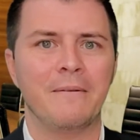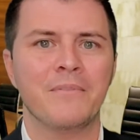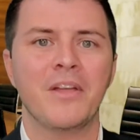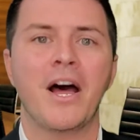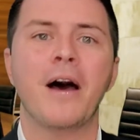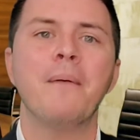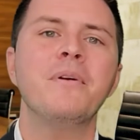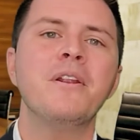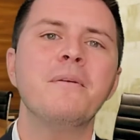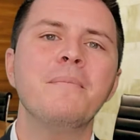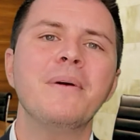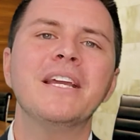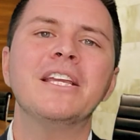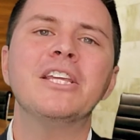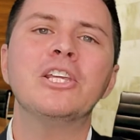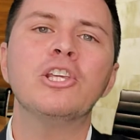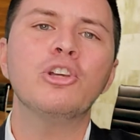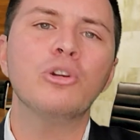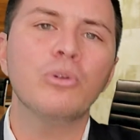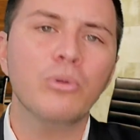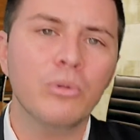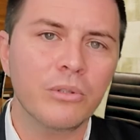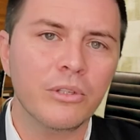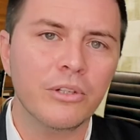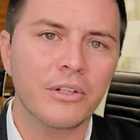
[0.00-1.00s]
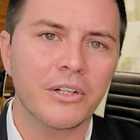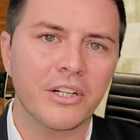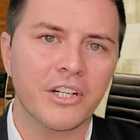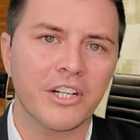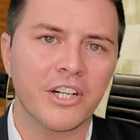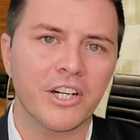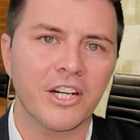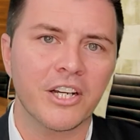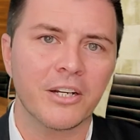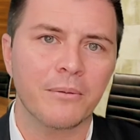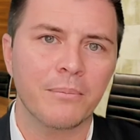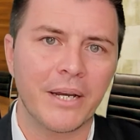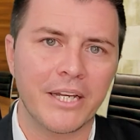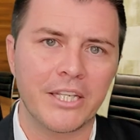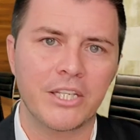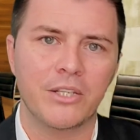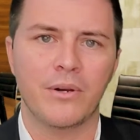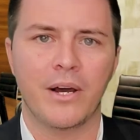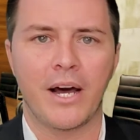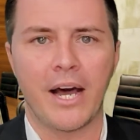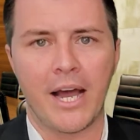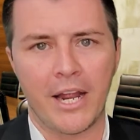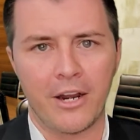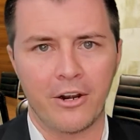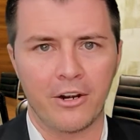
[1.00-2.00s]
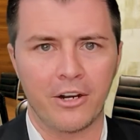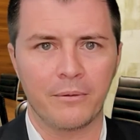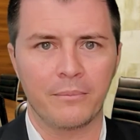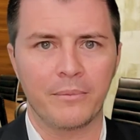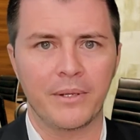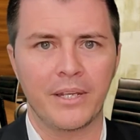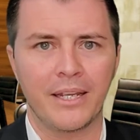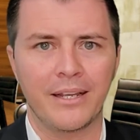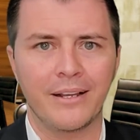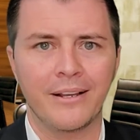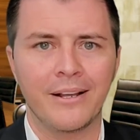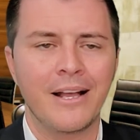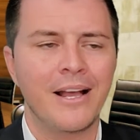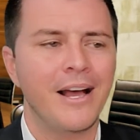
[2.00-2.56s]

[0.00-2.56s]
I'm going to make you look good by you hiring me.